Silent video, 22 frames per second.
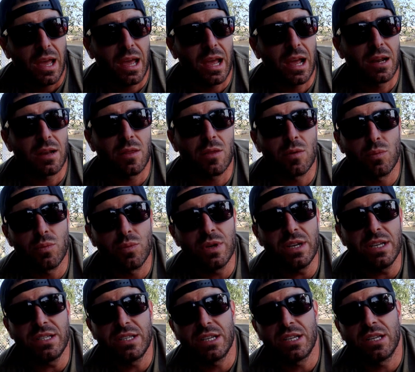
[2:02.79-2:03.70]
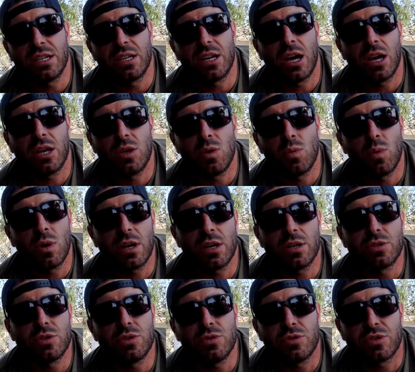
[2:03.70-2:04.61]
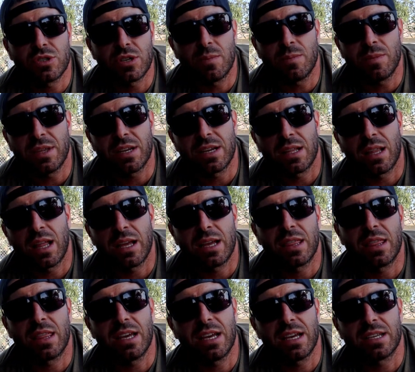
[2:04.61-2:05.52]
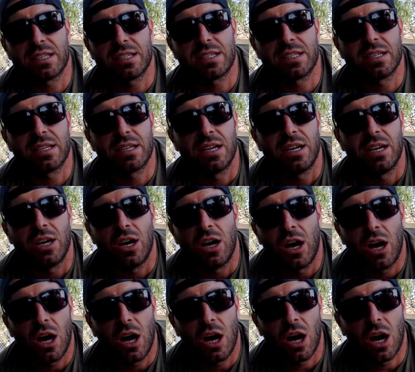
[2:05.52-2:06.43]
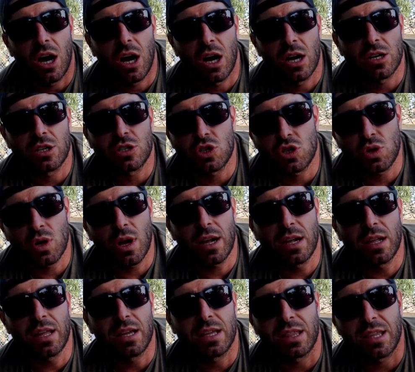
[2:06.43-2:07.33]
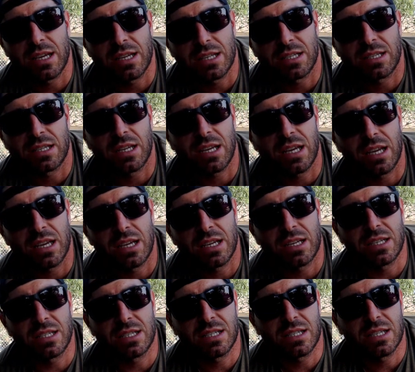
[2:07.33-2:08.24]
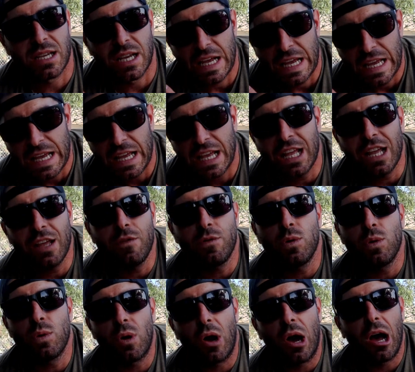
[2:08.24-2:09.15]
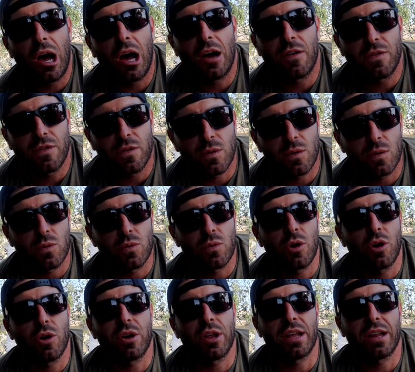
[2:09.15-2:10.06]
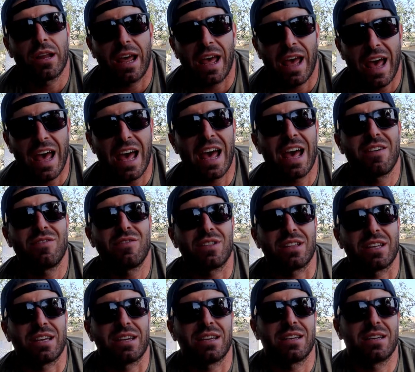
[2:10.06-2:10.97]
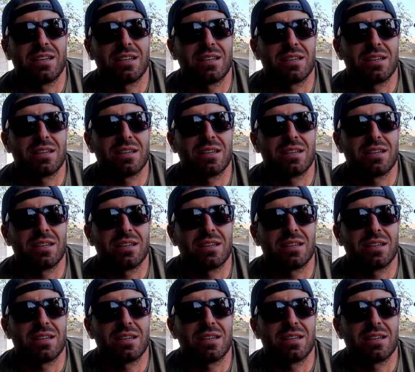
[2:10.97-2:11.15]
And the reason you wanna do something like this on a truck like this is if you off-road it heavily